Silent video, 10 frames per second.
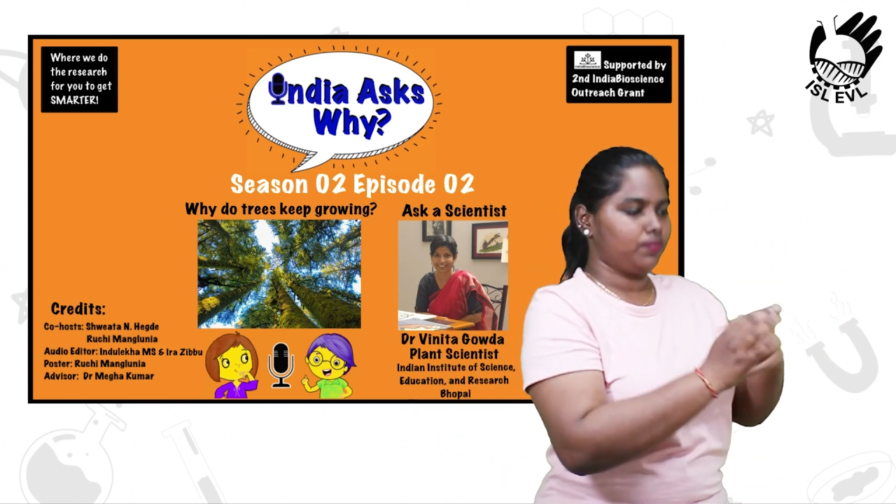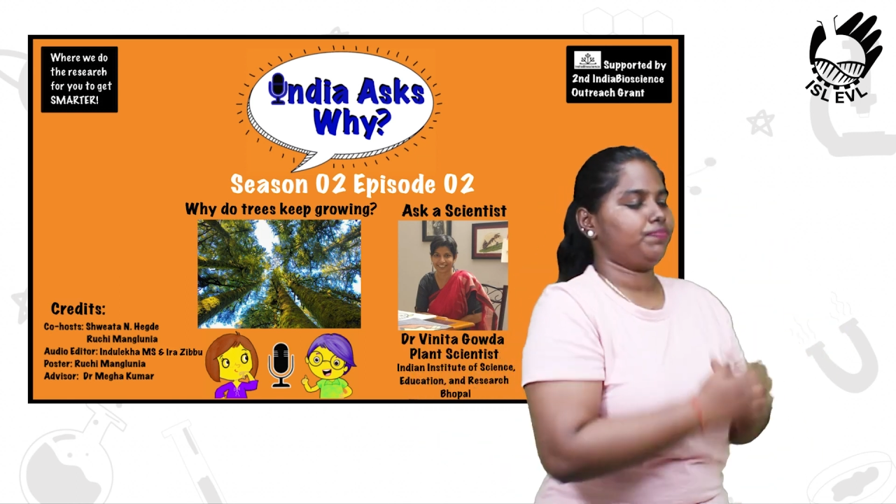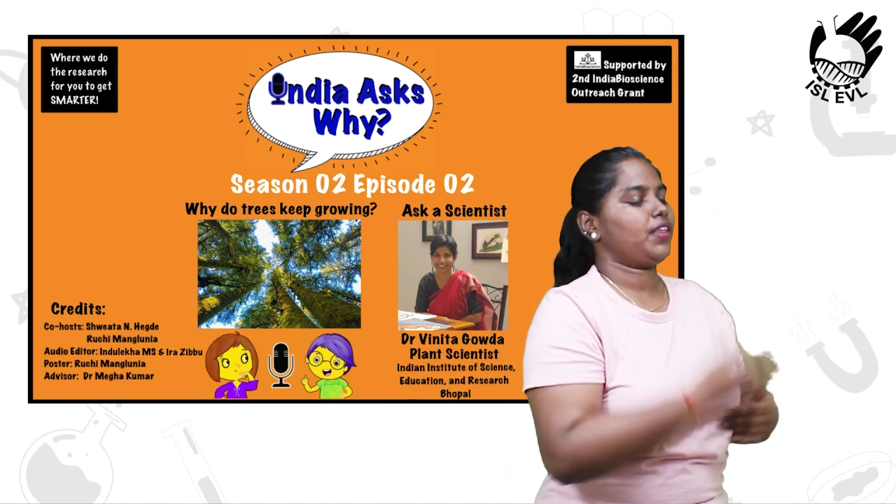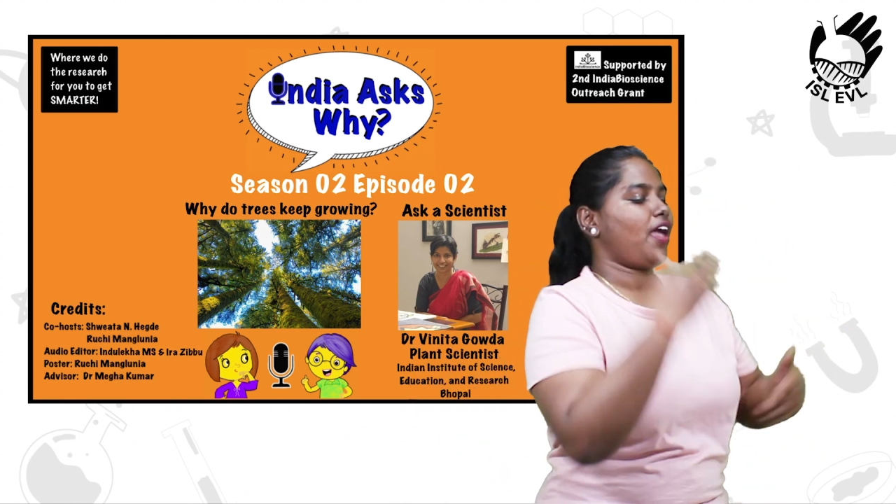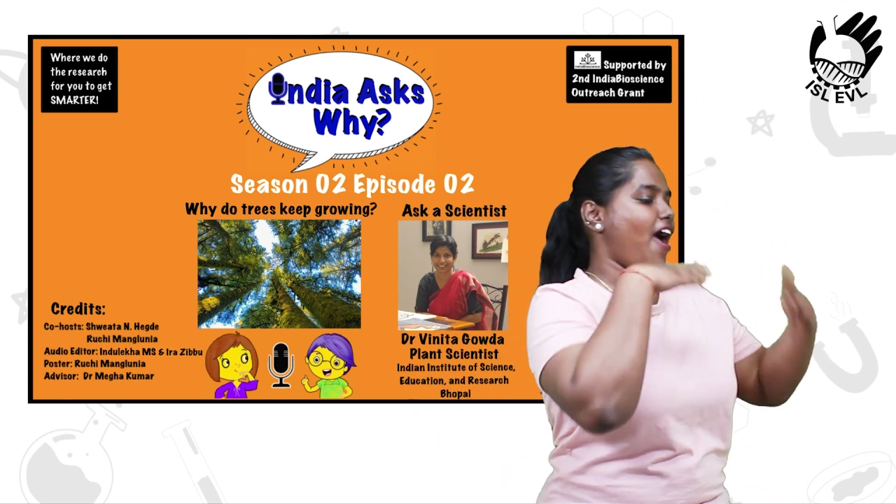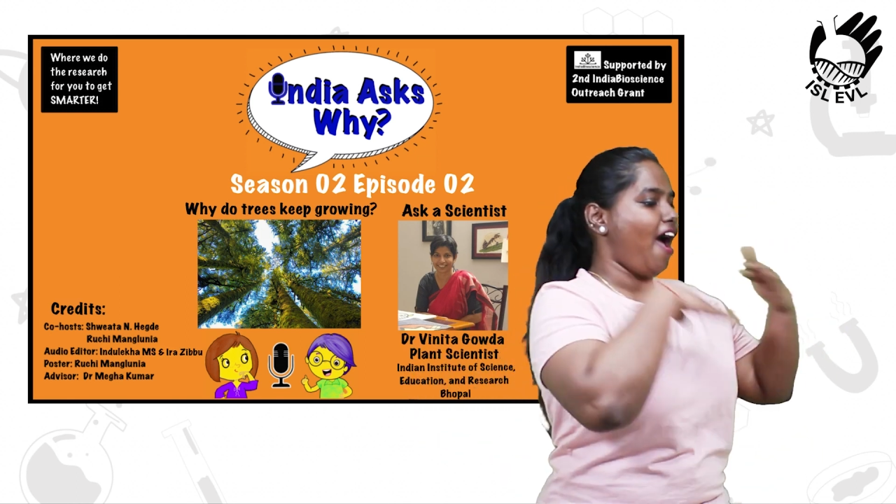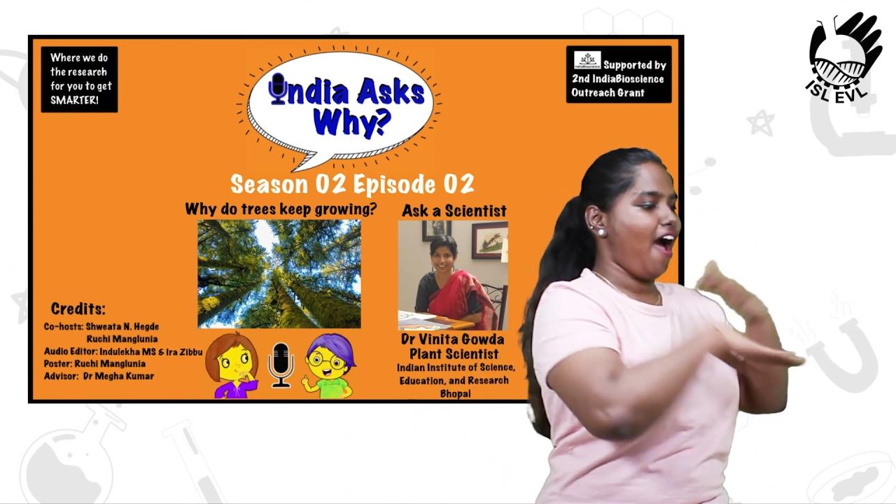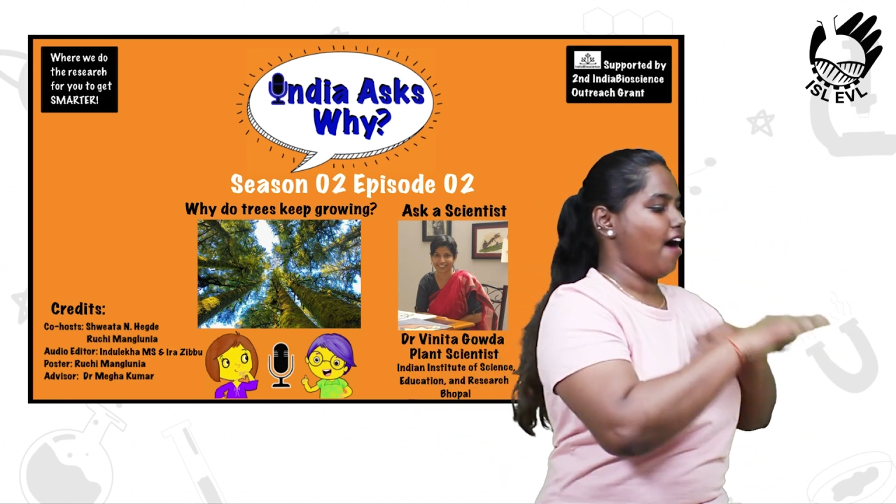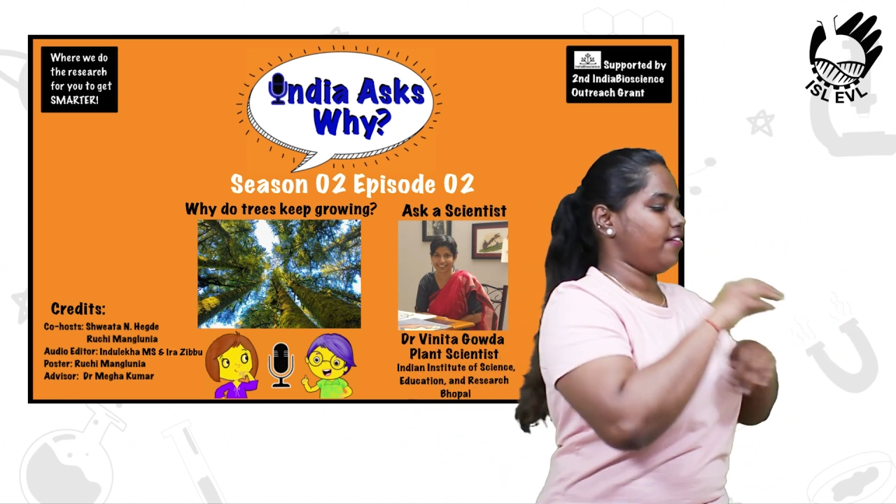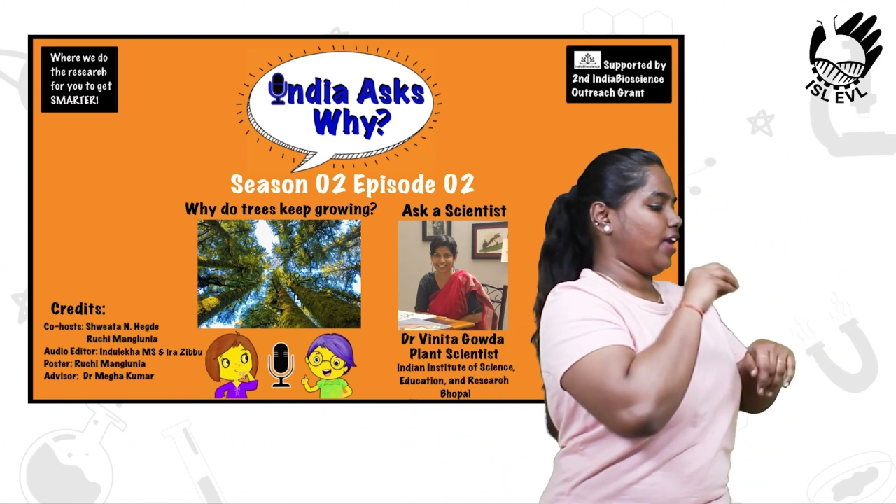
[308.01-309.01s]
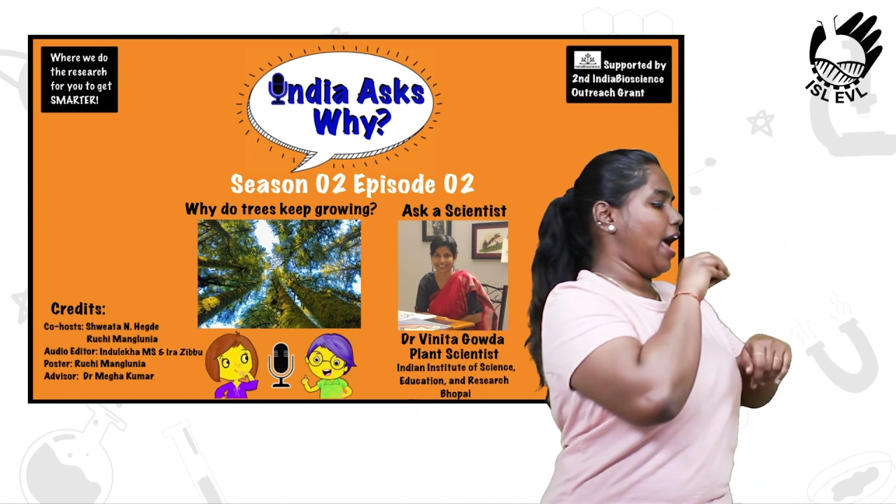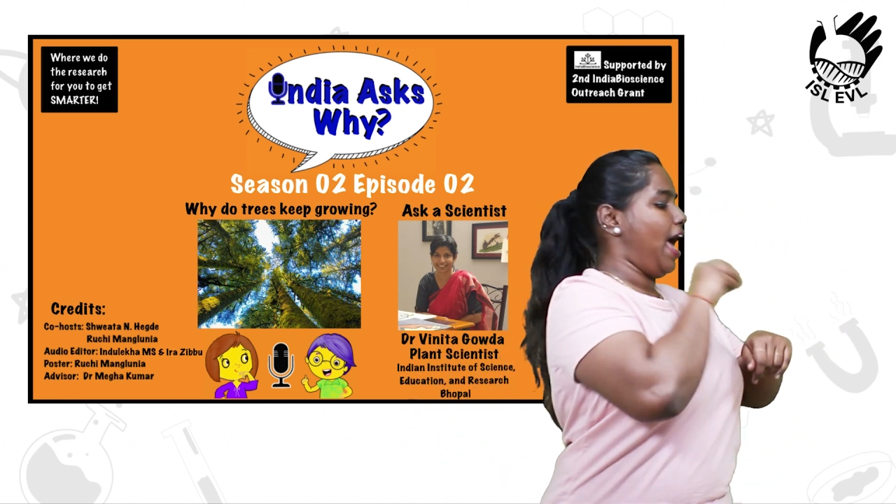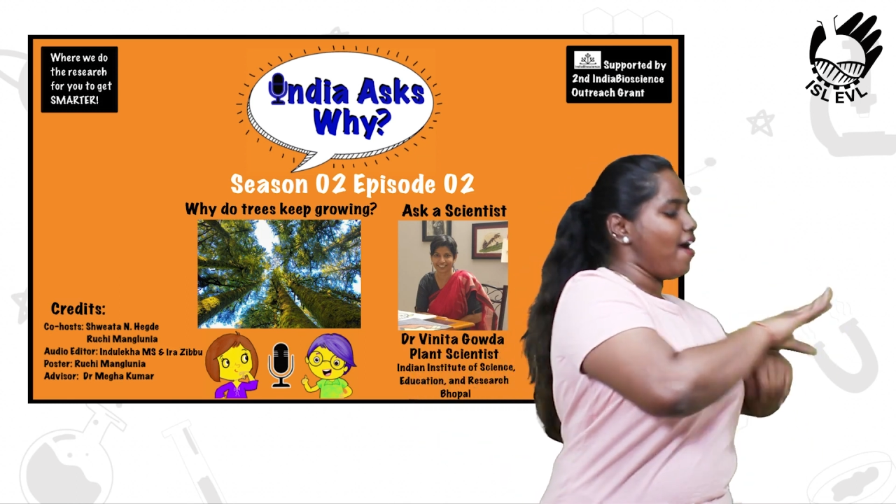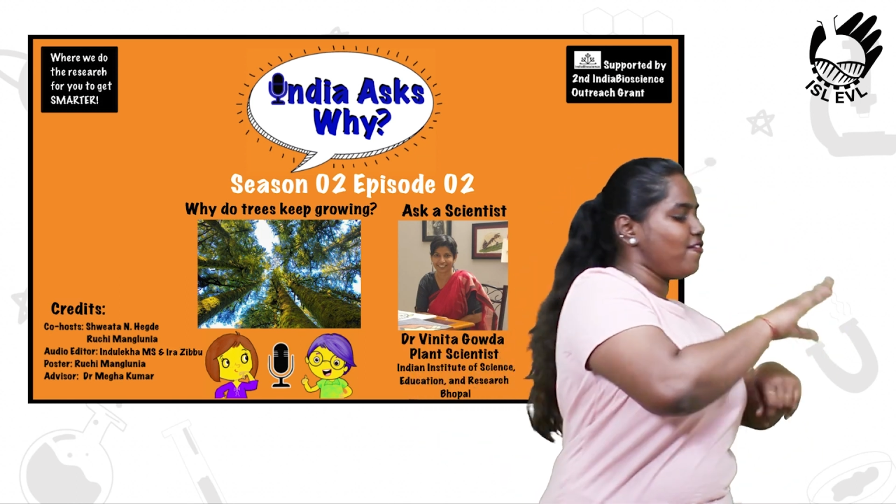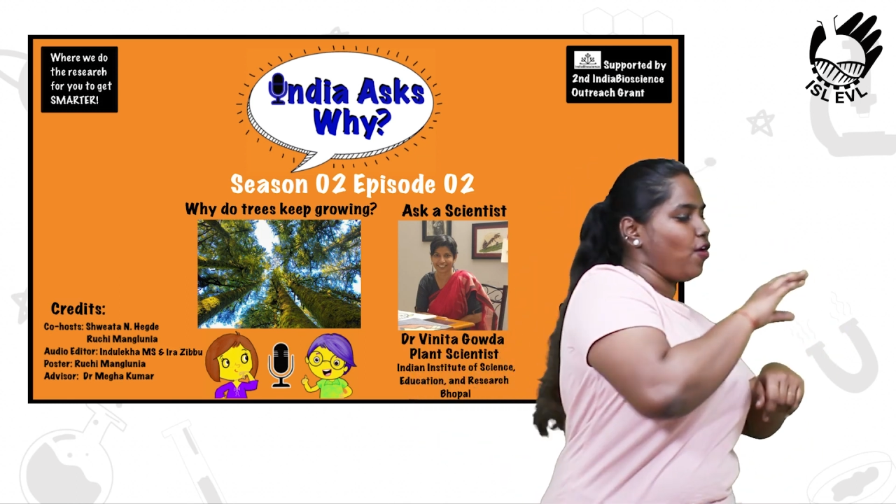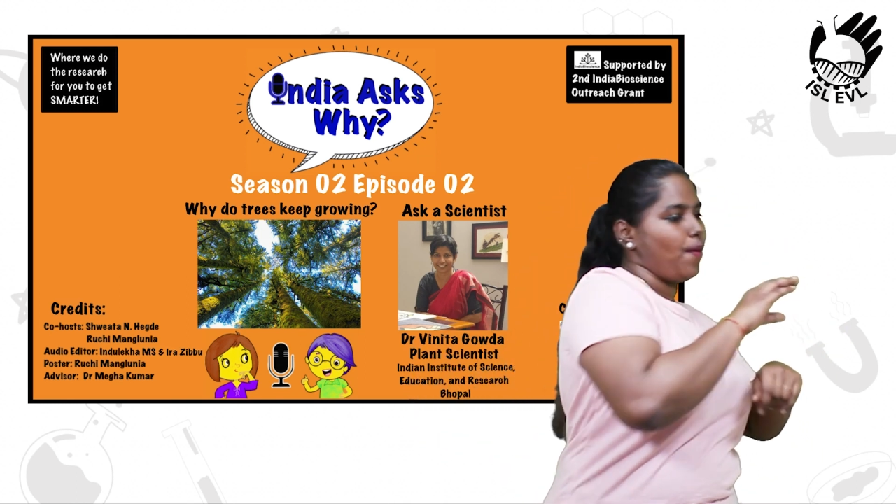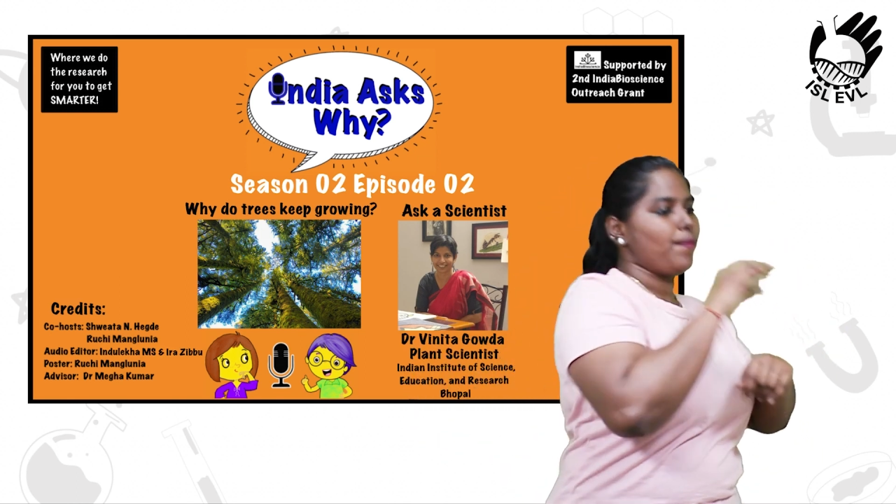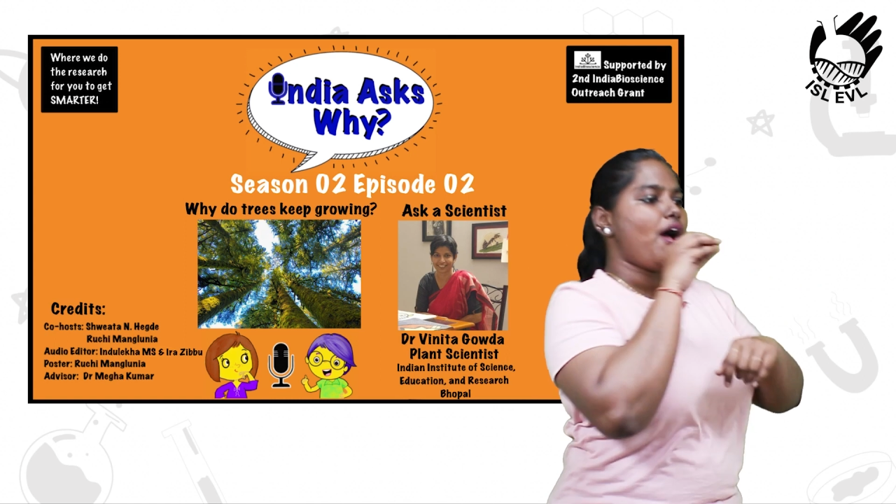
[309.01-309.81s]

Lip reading: there are messengers to tell,